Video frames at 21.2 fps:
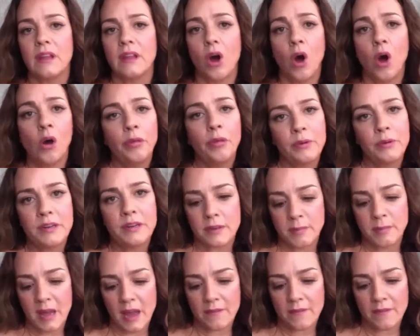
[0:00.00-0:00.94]
All three of
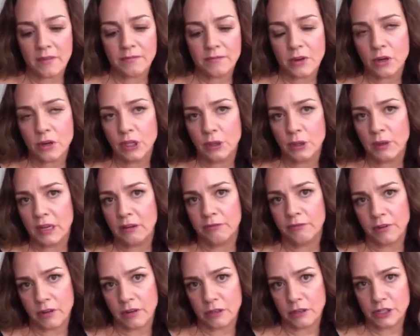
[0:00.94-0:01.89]
them have a very unique
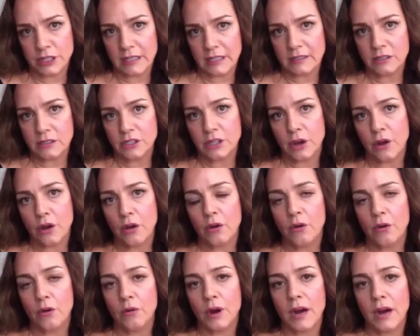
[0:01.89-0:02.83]
function.
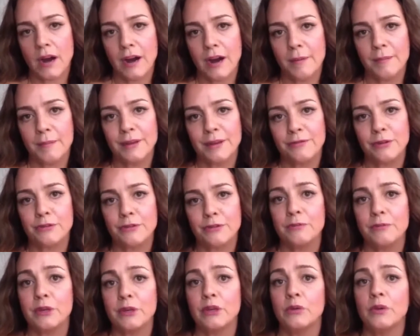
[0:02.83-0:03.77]
So if you're
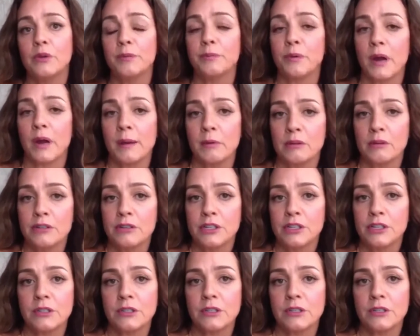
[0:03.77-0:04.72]
familiar with primers,
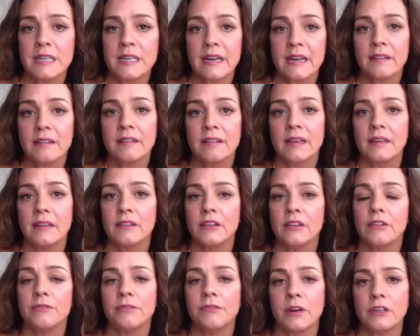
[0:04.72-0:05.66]
you understand that
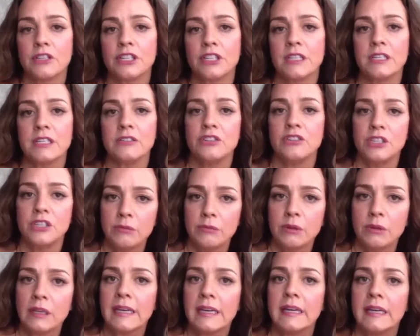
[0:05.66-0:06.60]
their function
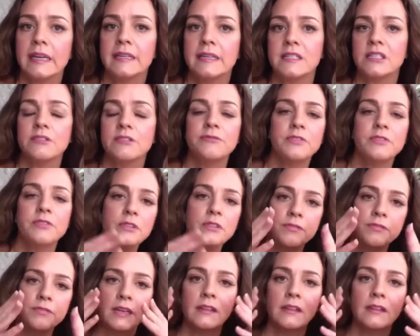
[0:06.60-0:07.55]
generally is to fill
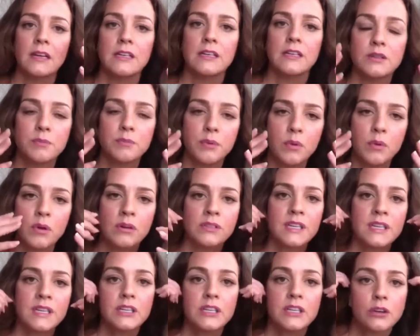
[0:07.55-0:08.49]
the fine lines and
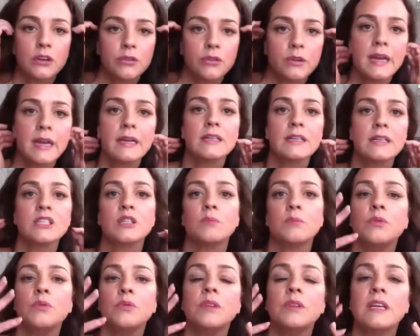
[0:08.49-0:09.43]
pores and to create a
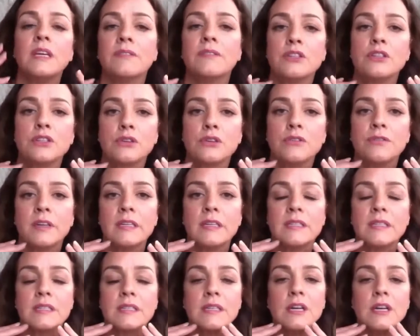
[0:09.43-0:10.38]
smooth, even
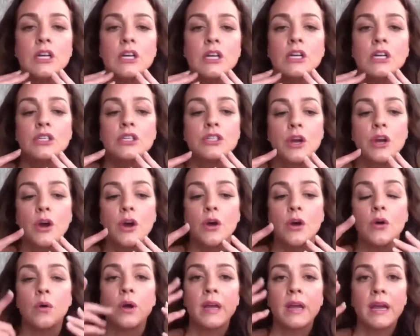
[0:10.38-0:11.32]
surface.
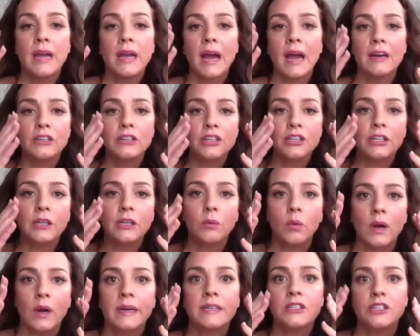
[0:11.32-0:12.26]
So actually
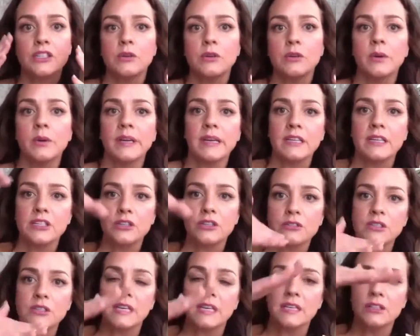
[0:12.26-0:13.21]
what it's doing is
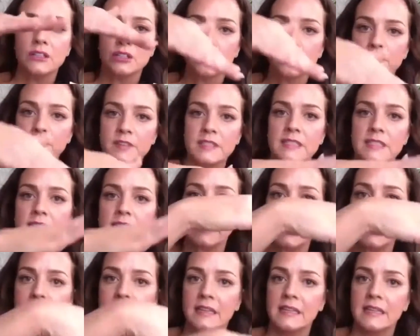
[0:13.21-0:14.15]
your skin surface is
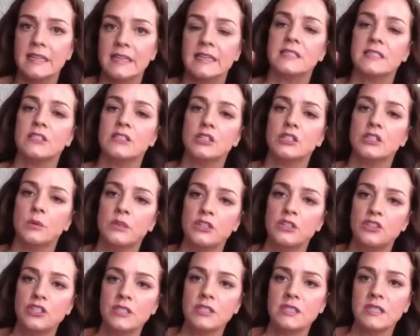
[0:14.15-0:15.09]
like this, so
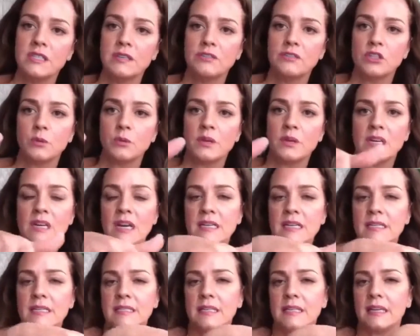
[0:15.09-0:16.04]
it just gives you a
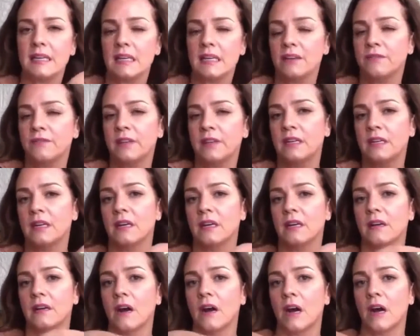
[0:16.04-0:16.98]
nice even
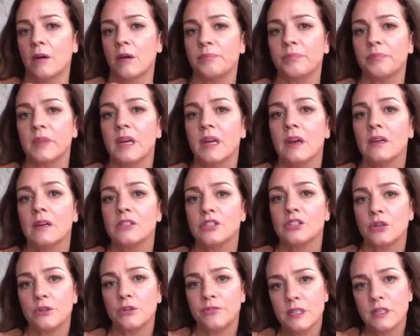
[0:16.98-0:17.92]

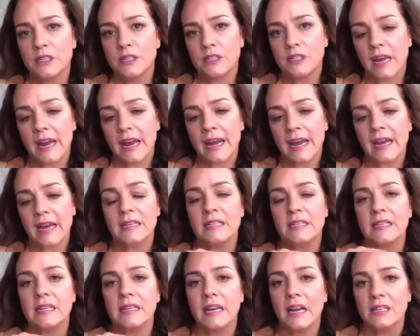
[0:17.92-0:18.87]
surface,
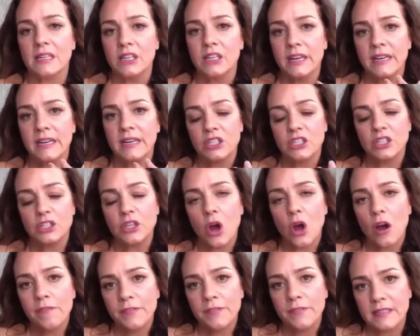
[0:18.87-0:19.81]
and it
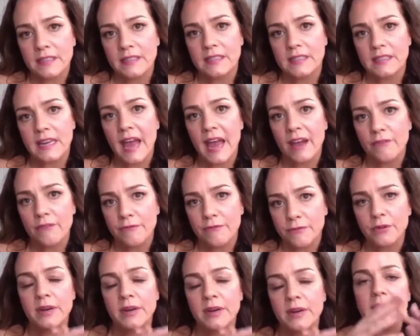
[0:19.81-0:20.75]
softens
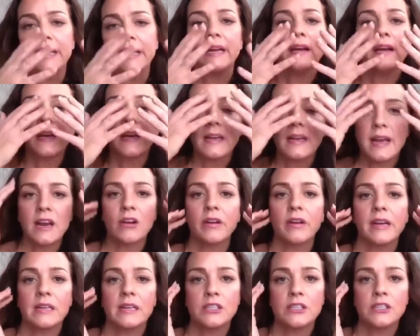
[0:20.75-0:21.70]
every
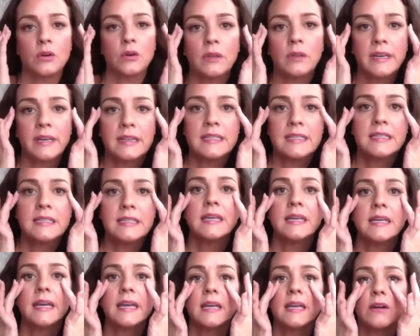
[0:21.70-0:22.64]
area. So like this
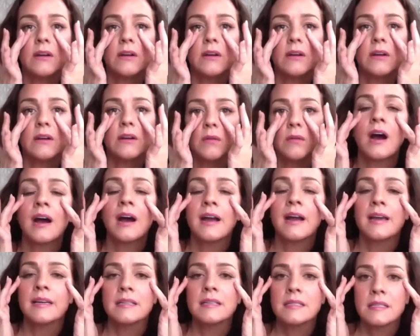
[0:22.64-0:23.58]
skin
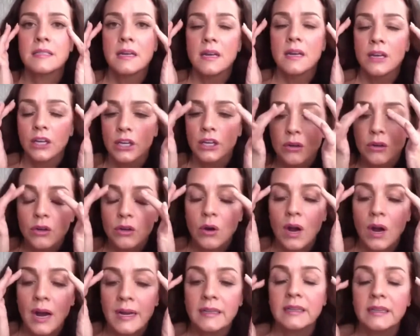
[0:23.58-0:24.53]
around your eyes,
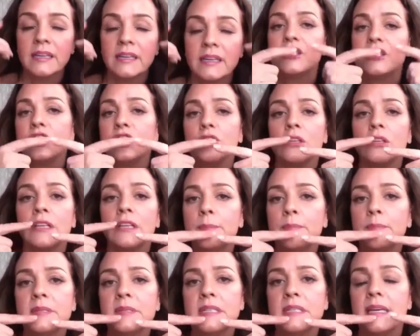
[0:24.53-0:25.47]
you know, your
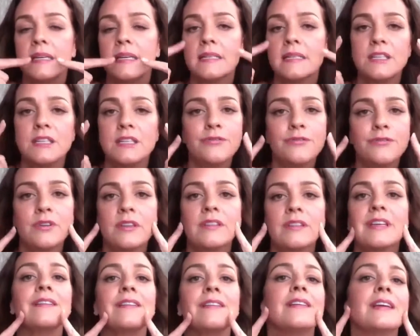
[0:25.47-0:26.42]
eyelids, your lip skin is
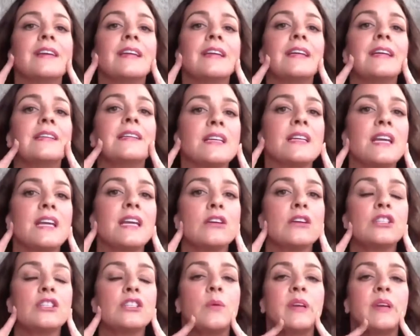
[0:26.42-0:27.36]
different than it
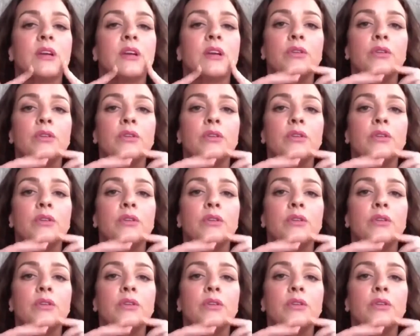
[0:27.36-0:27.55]
is here.